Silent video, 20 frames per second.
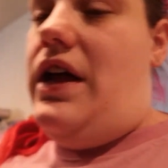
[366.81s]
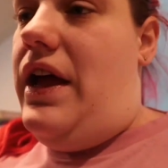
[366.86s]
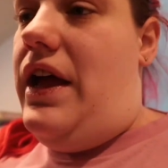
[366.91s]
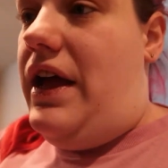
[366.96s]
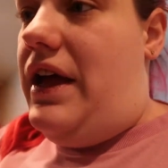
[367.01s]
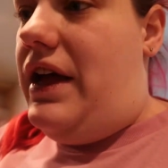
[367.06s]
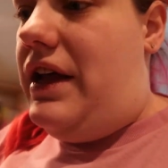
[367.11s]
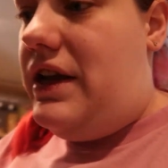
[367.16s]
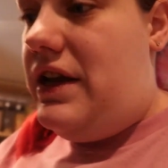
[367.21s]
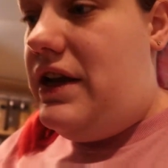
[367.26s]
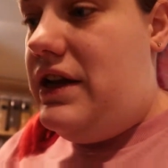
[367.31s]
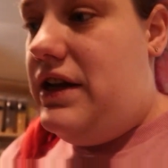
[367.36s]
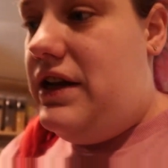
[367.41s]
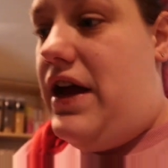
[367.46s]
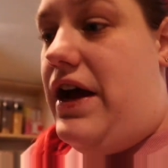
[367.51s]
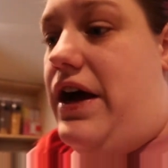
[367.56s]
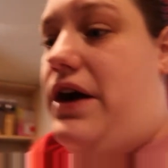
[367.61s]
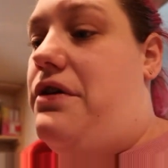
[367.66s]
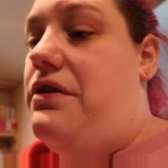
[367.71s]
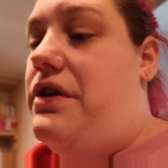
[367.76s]
and
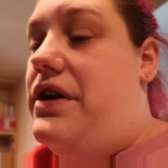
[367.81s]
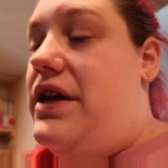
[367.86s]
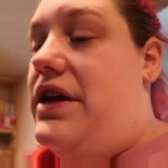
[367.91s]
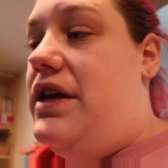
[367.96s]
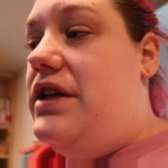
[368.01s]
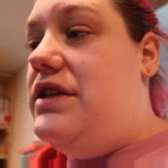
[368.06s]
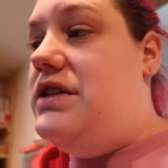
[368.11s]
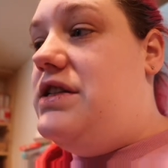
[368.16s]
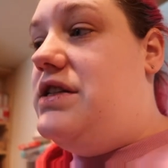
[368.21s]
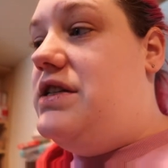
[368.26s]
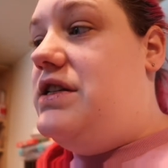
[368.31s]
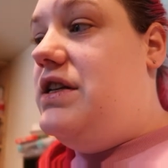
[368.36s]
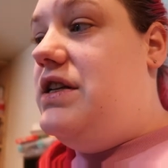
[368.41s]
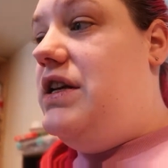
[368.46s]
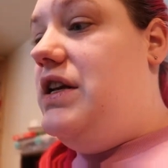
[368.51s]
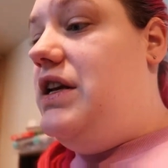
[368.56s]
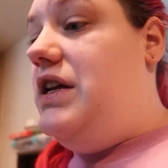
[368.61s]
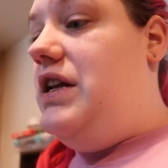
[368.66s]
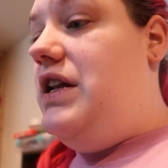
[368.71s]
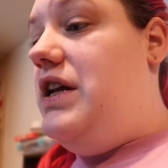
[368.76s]
now it's
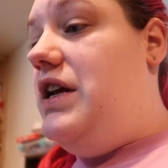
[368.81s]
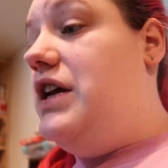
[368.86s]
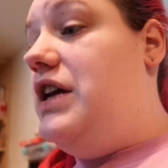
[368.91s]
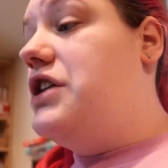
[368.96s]
in